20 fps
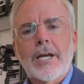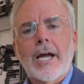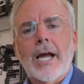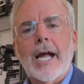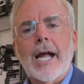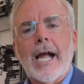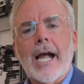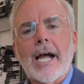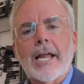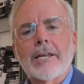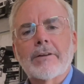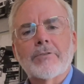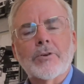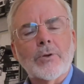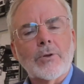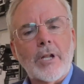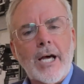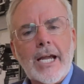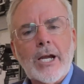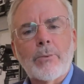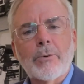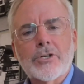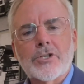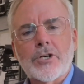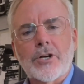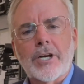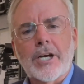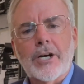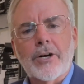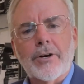And if you like what
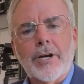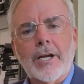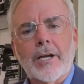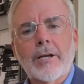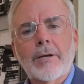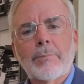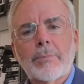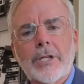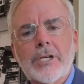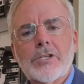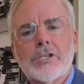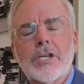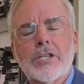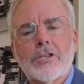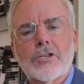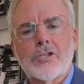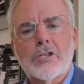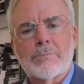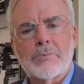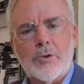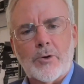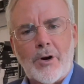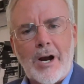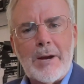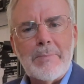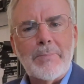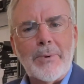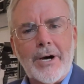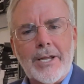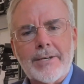you're hearing, please hit the
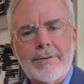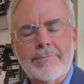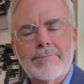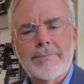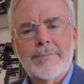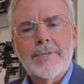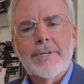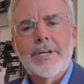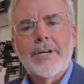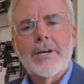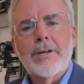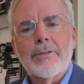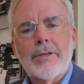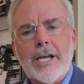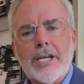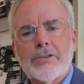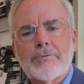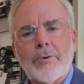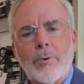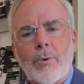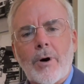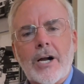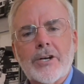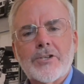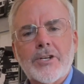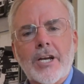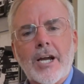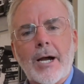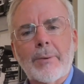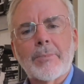subscribe button. Thanks for
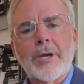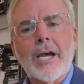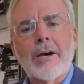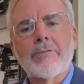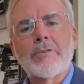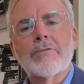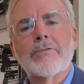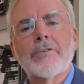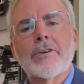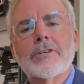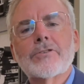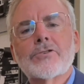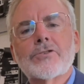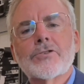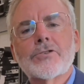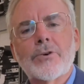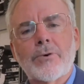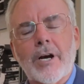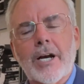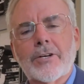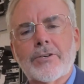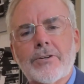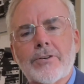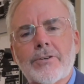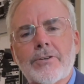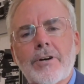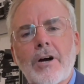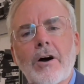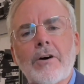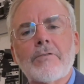watching. I'm Kevin Finch,
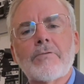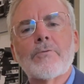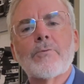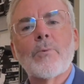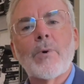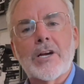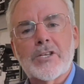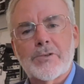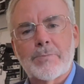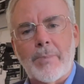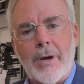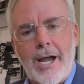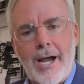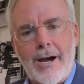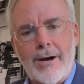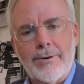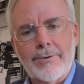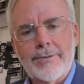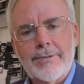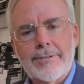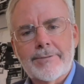director of Wes Bound.